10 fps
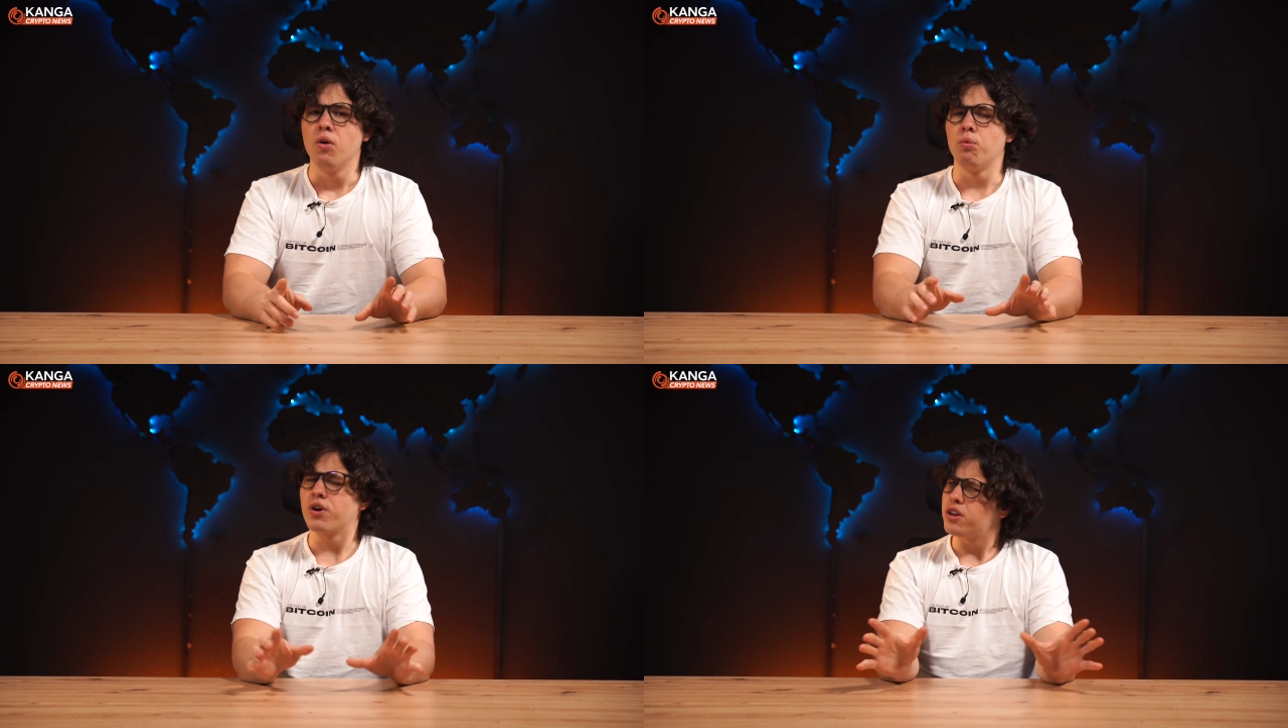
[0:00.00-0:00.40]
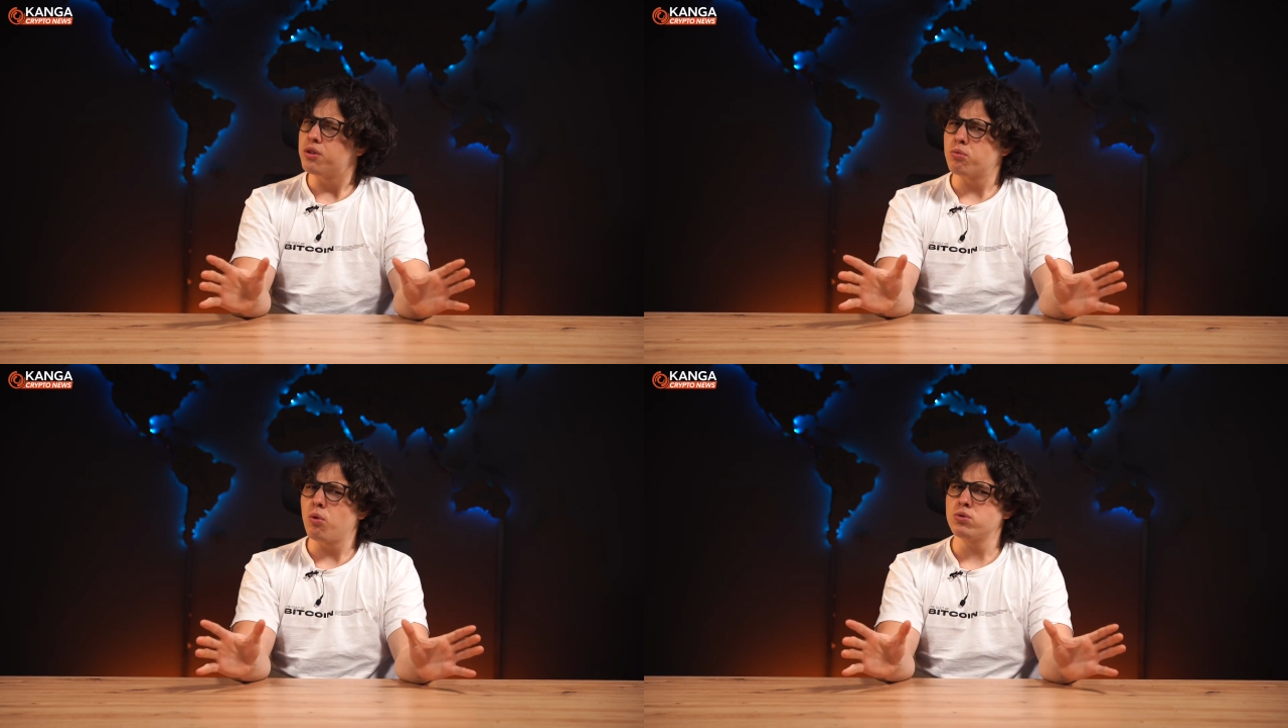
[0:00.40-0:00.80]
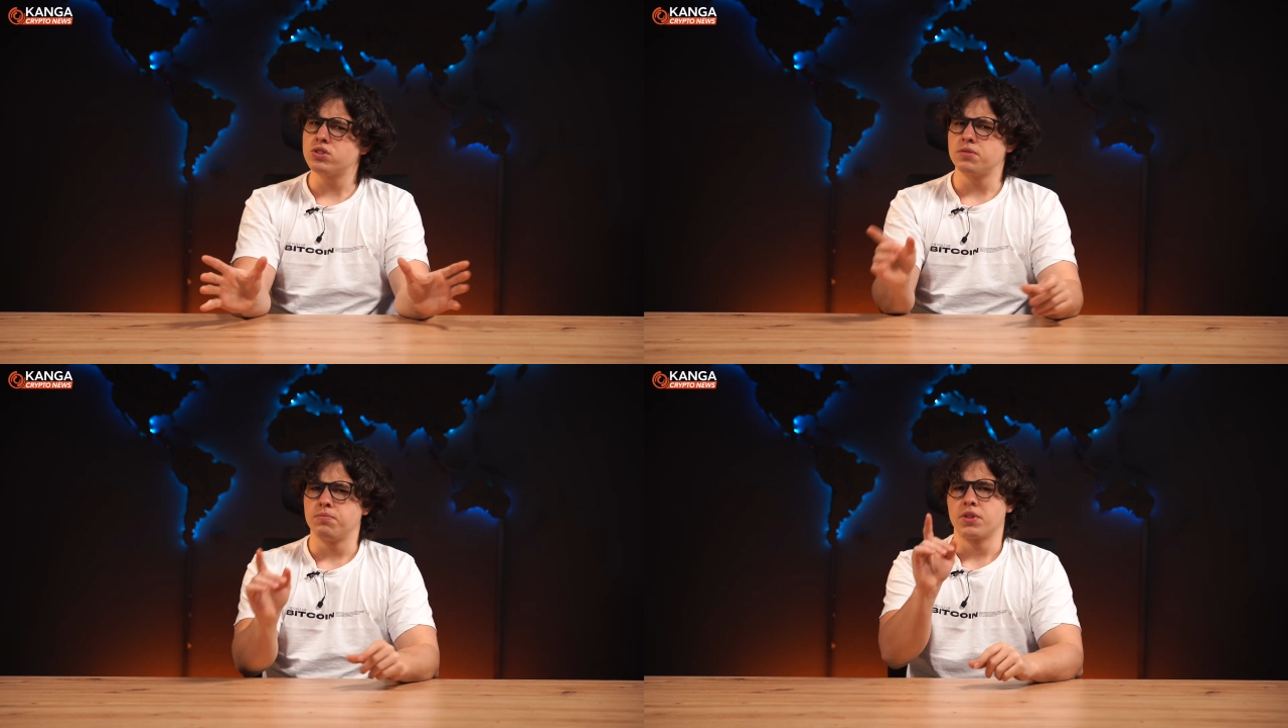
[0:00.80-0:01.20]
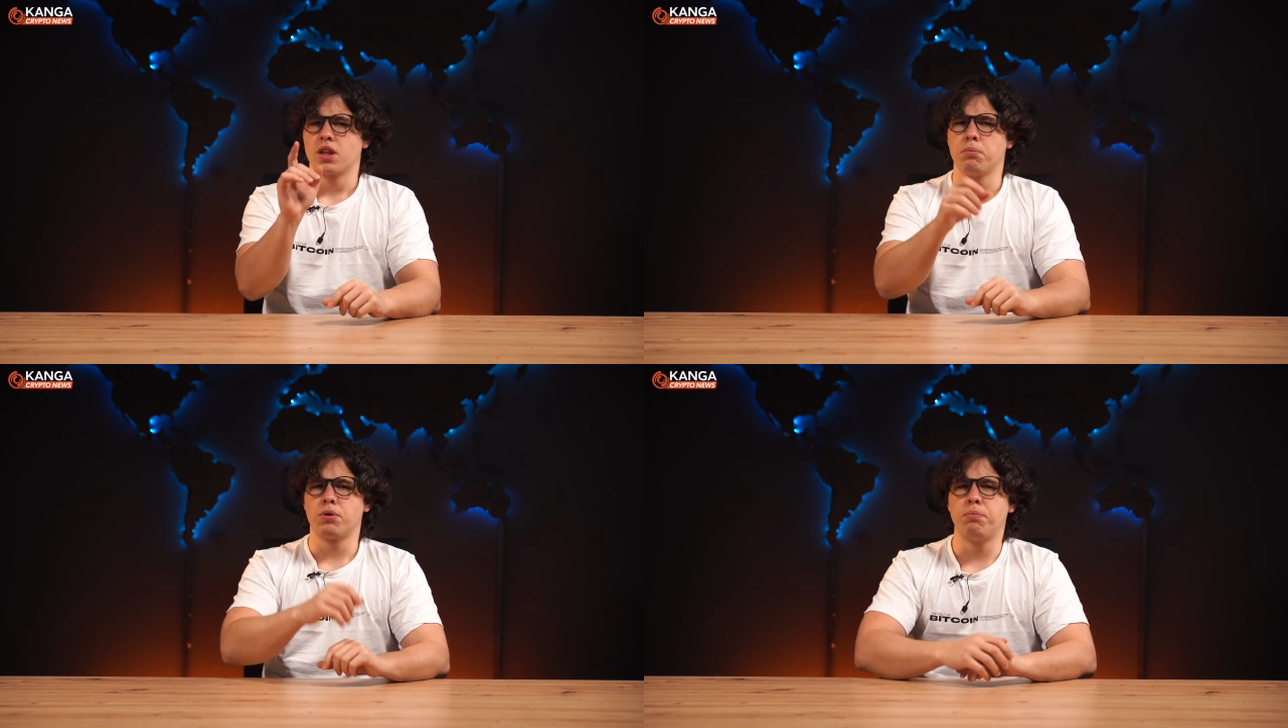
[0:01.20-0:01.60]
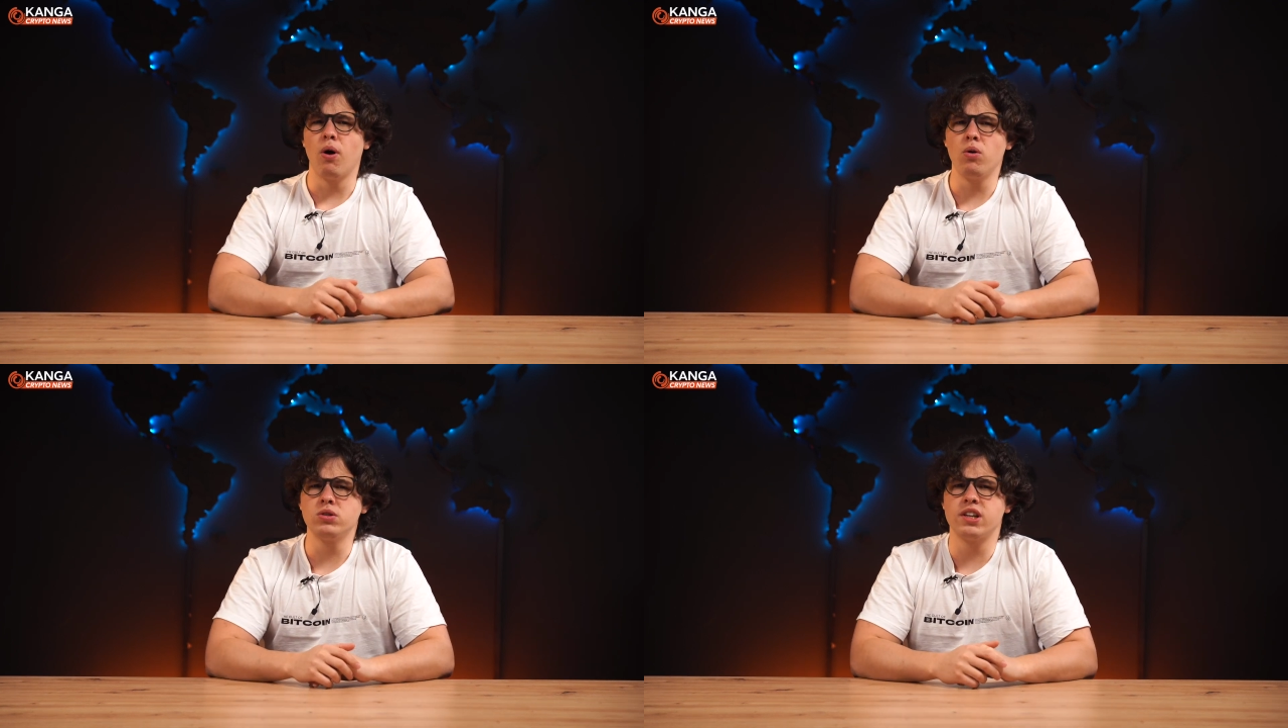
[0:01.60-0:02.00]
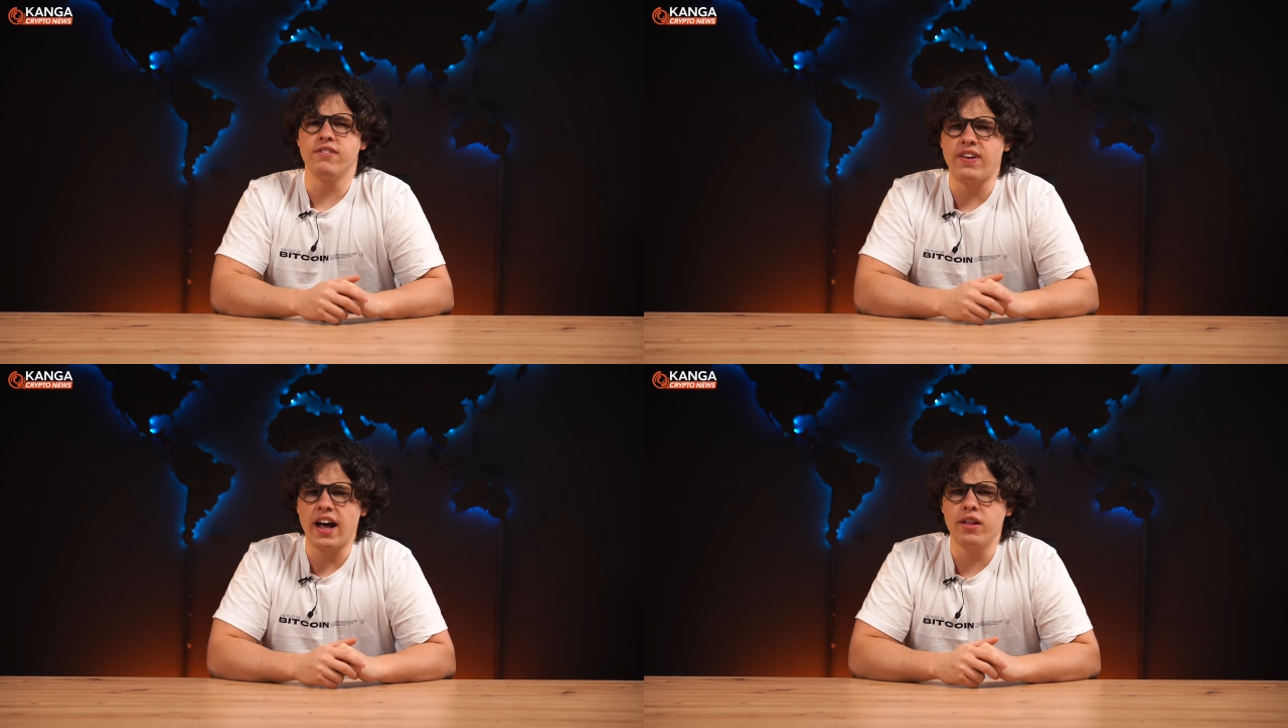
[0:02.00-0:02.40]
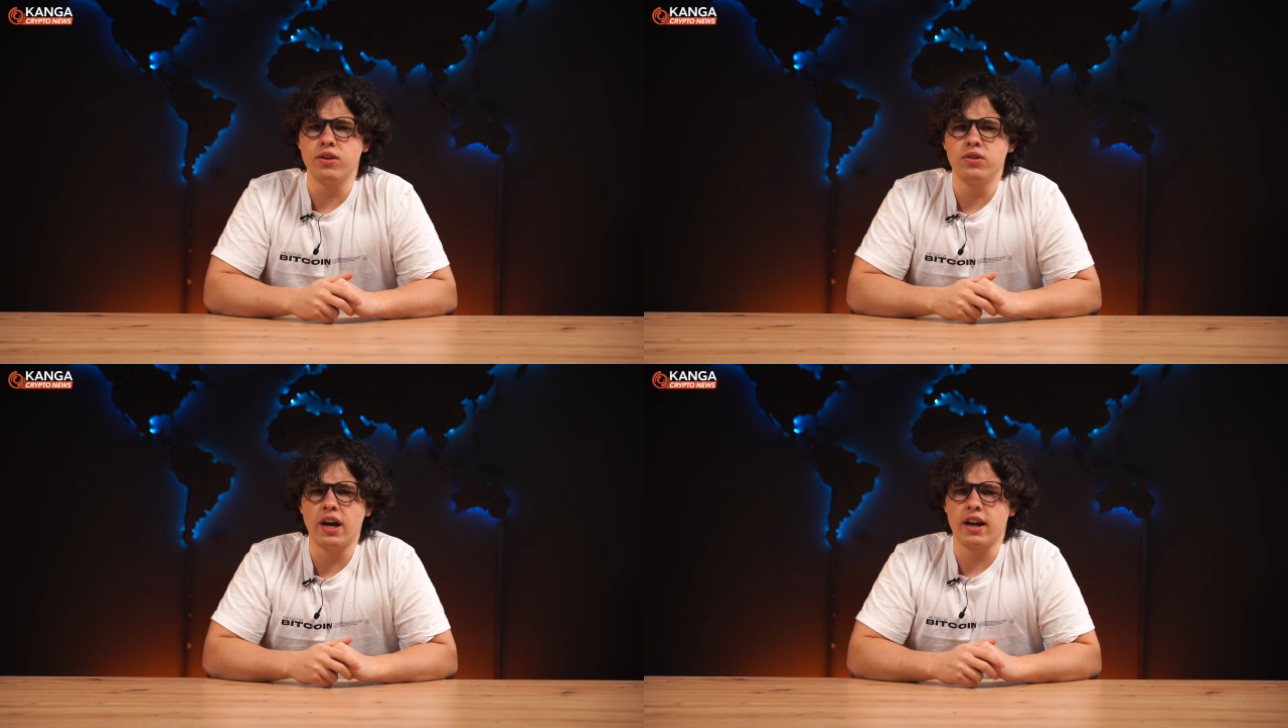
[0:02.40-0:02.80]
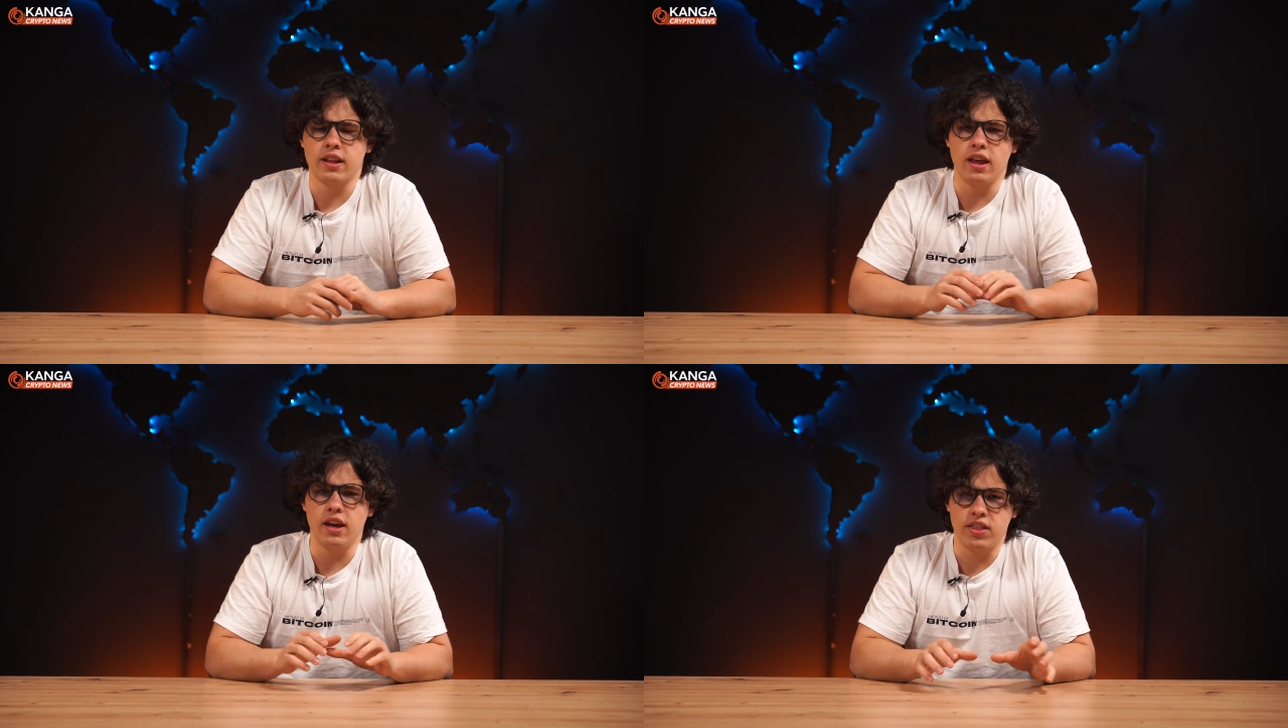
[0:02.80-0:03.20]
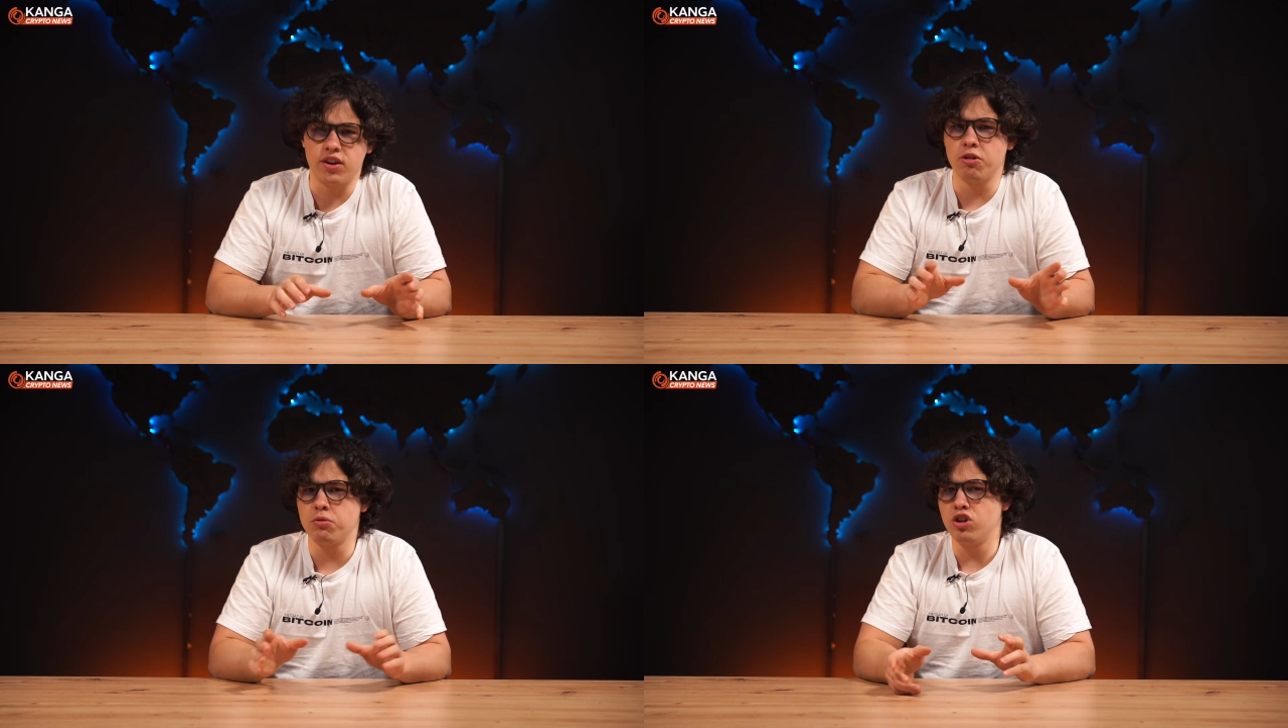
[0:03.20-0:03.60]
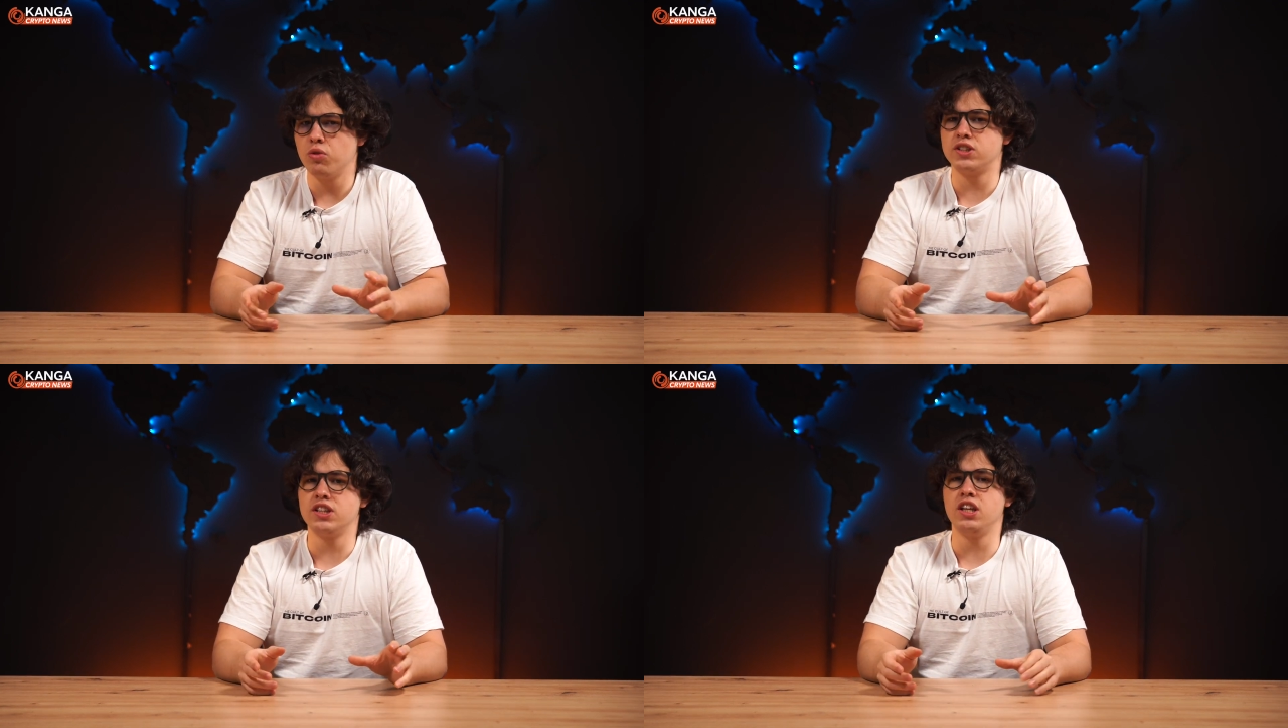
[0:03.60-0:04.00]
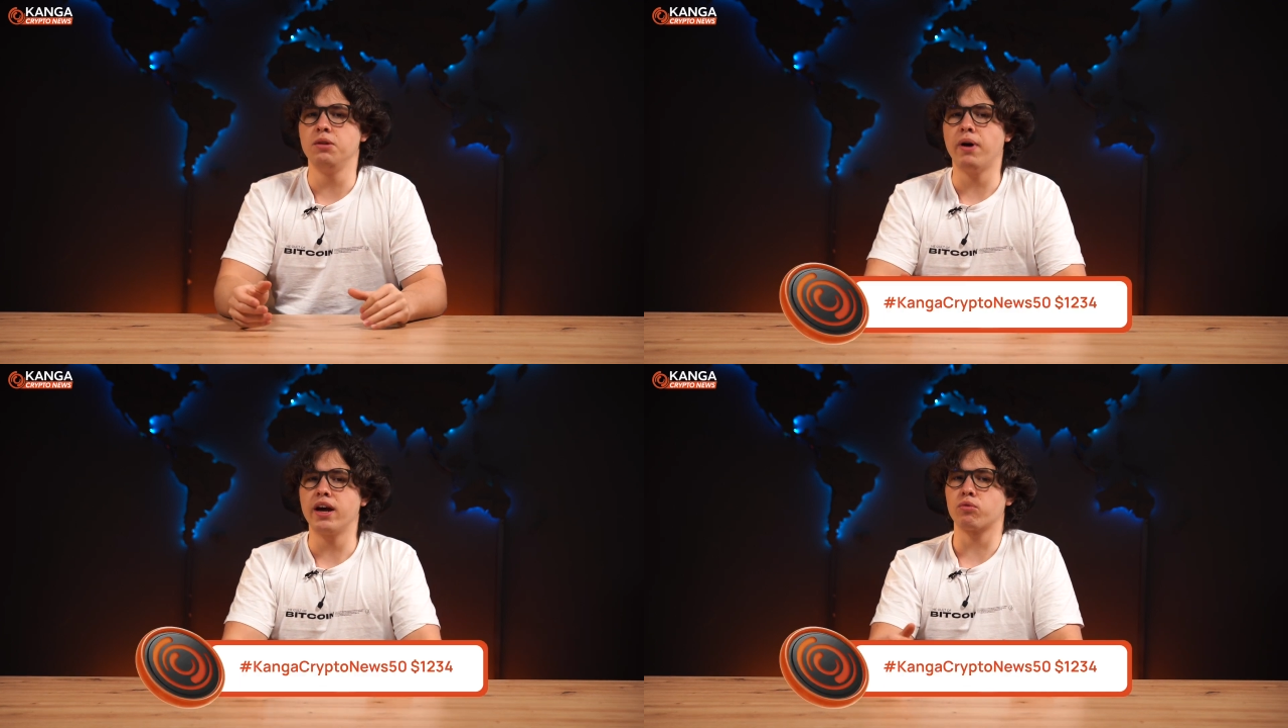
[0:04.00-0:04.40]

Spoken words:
What are the rules? Propose a value that Ethereum to USDT might